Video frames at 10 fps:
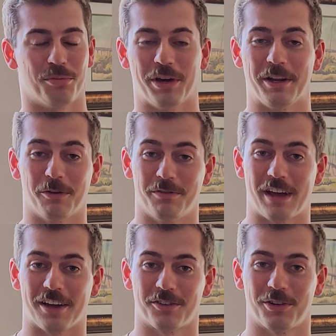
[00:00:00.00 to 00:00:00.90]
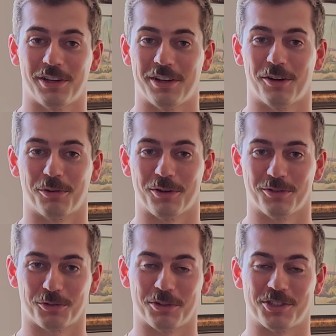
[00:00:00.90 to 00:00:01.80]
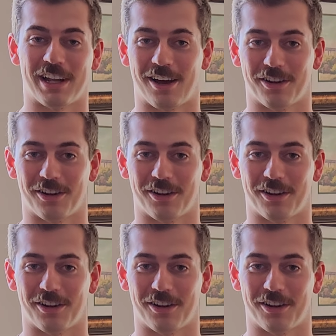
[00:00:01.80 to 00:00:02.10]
Play-Doh factory, you know, where you squish it out